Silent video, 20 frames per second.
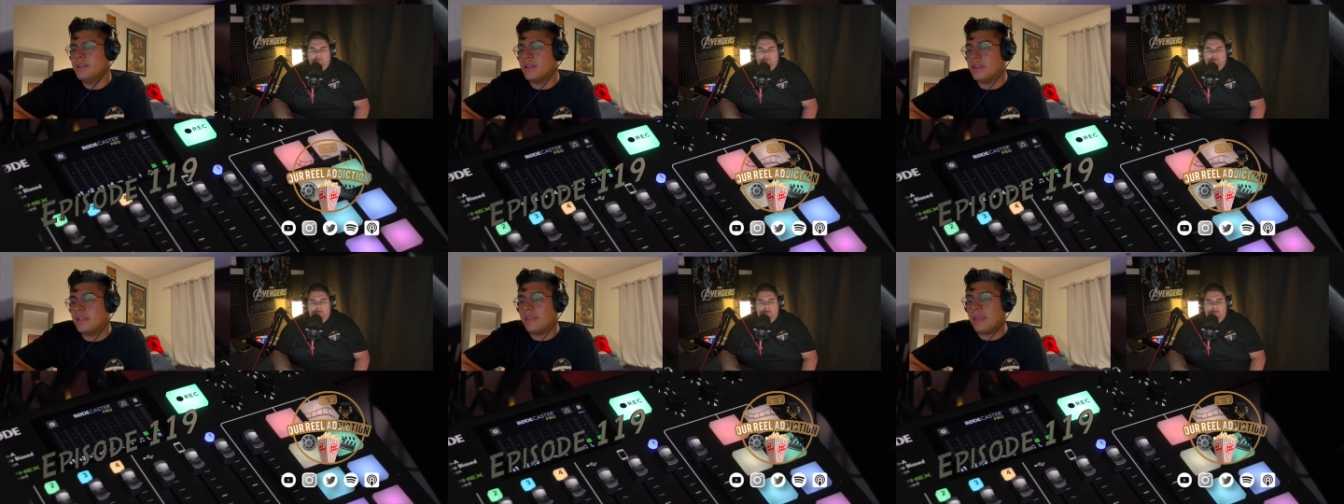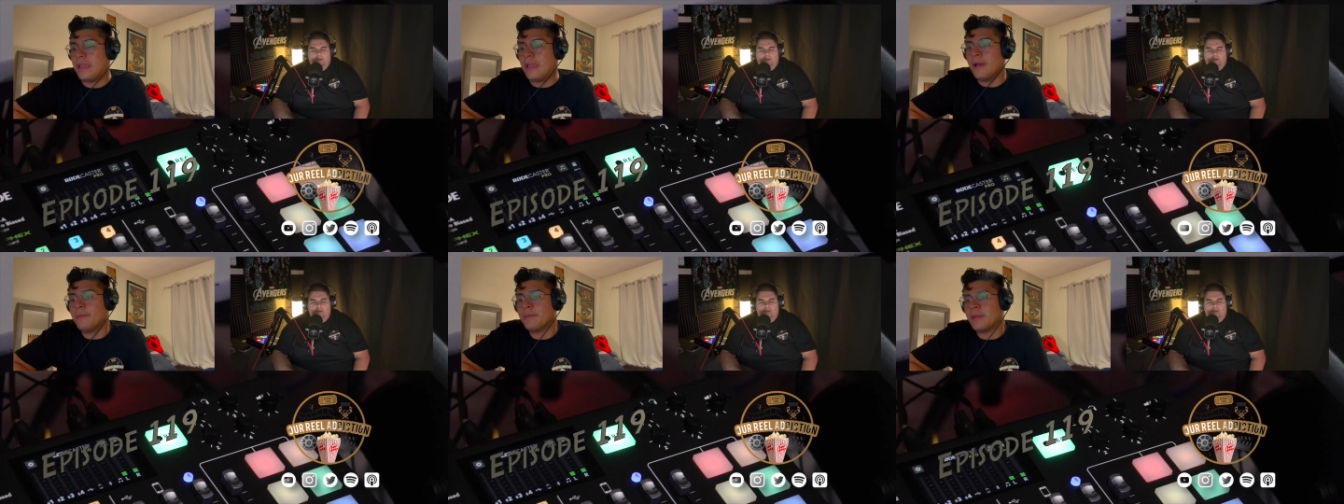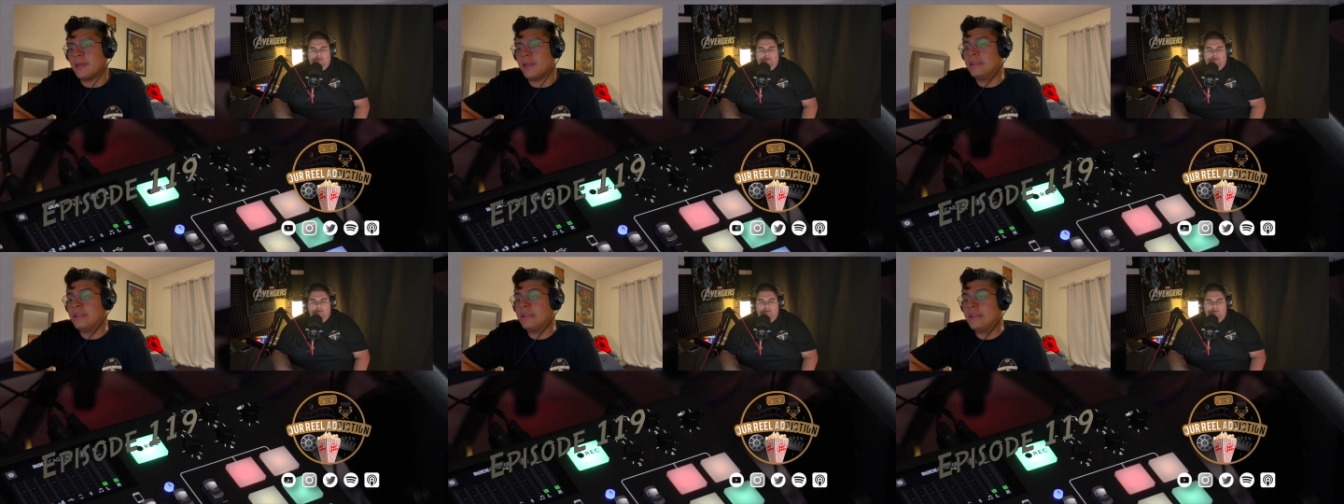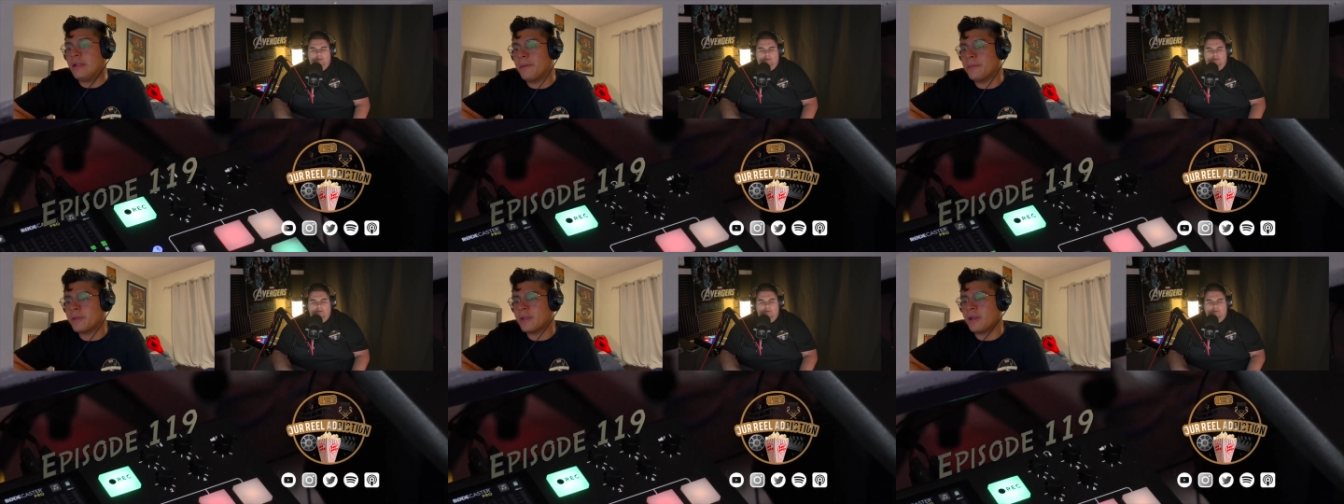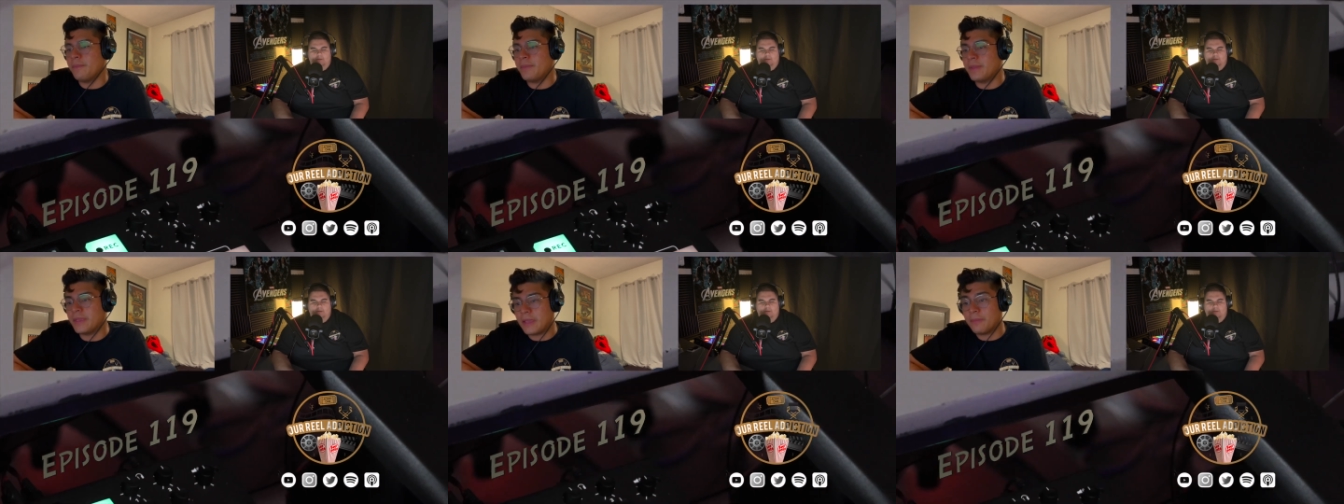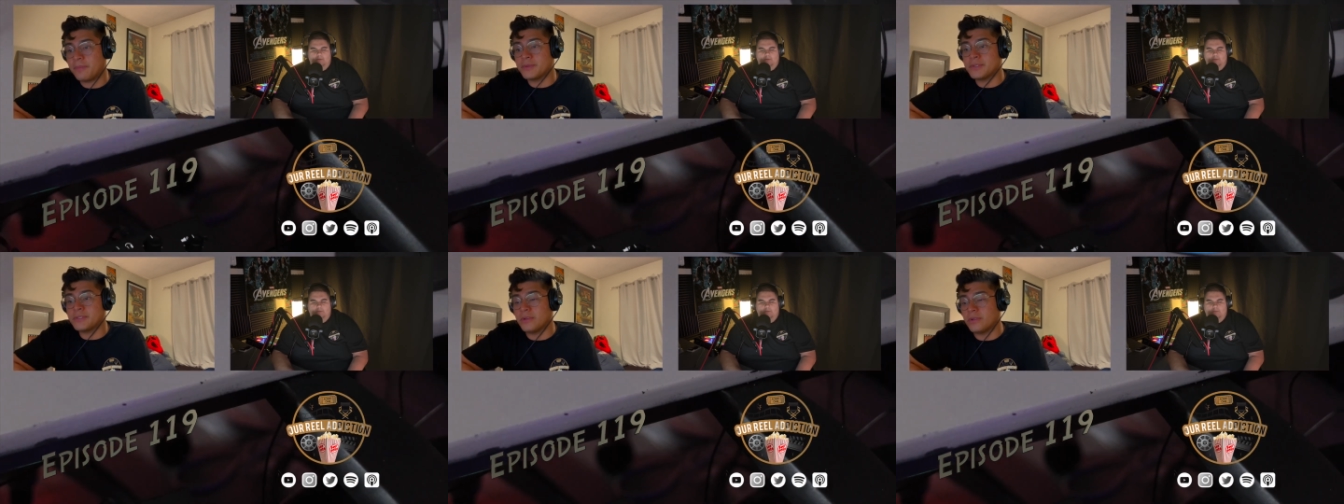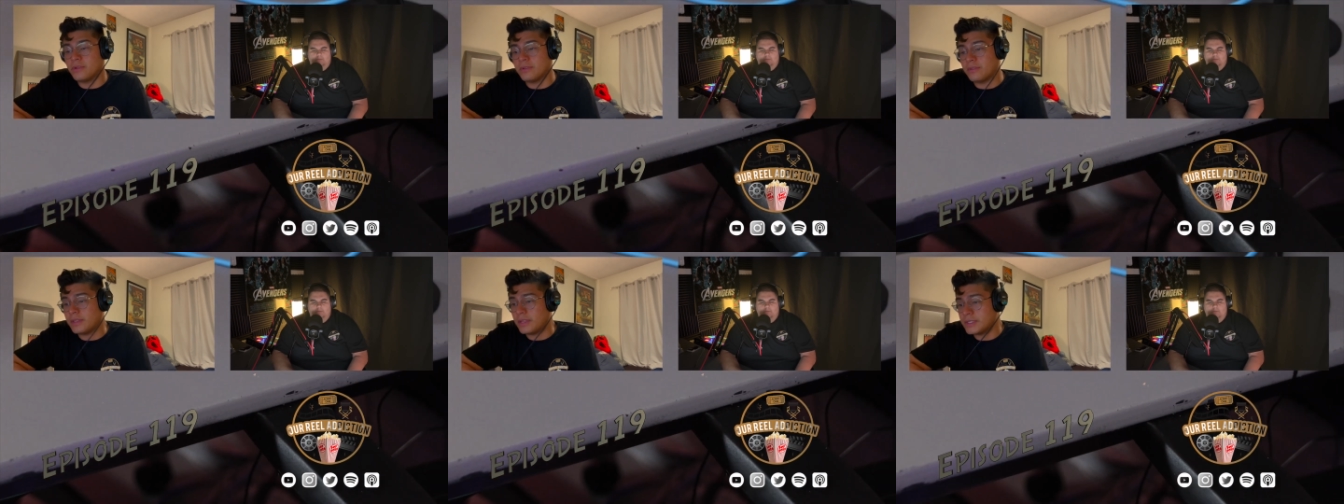in an upcoming
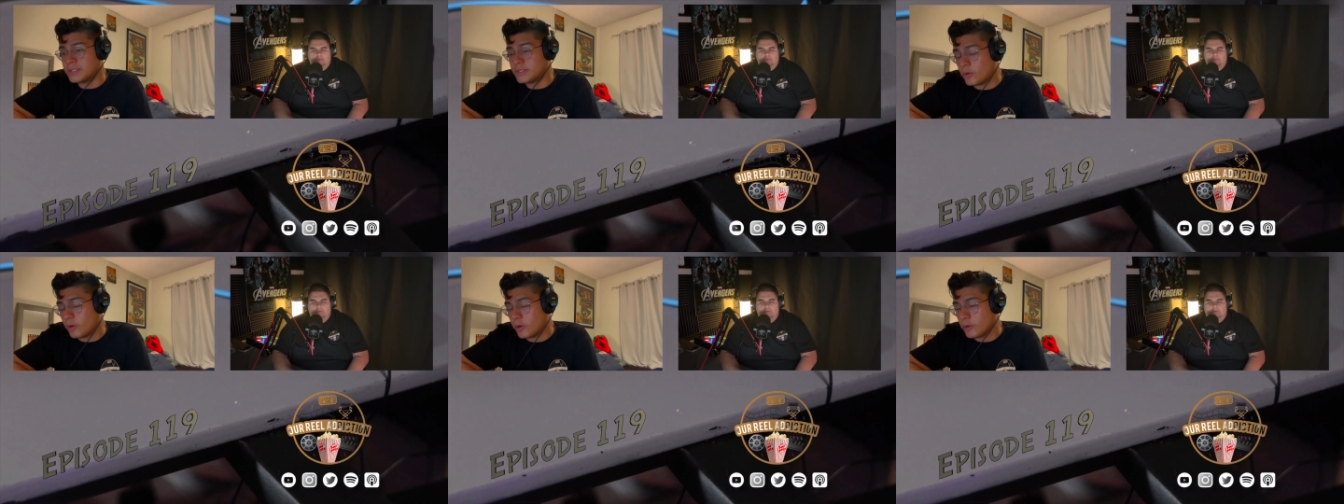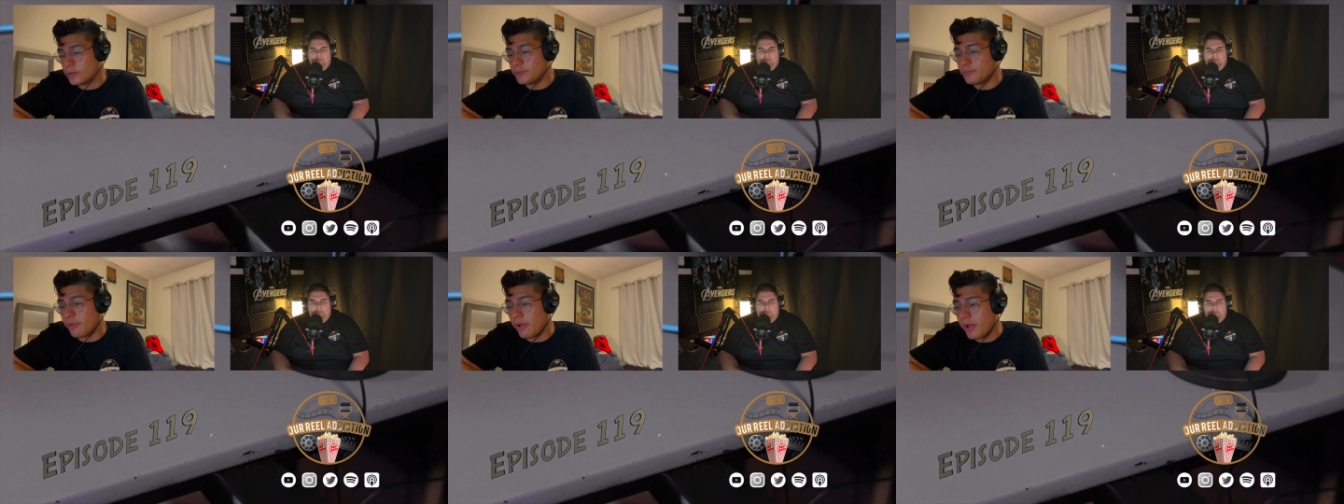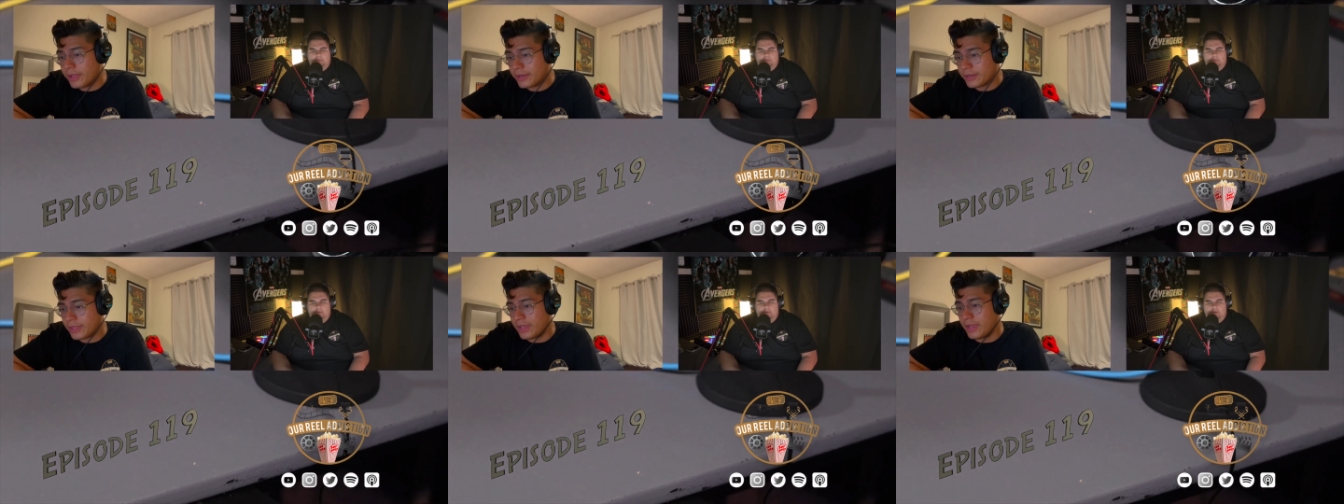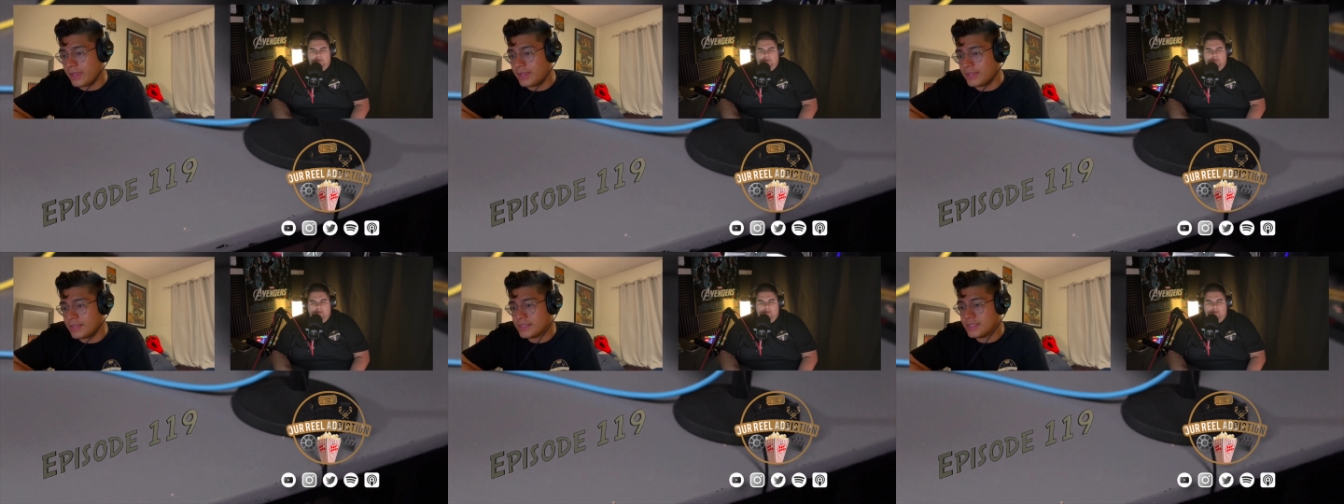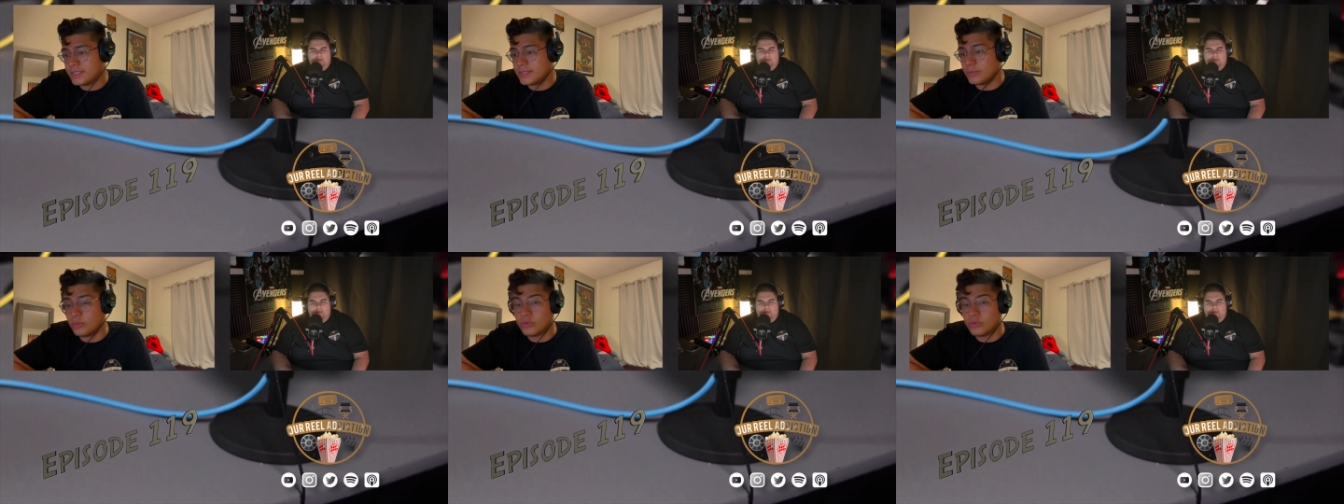episode of the Discourse podcast,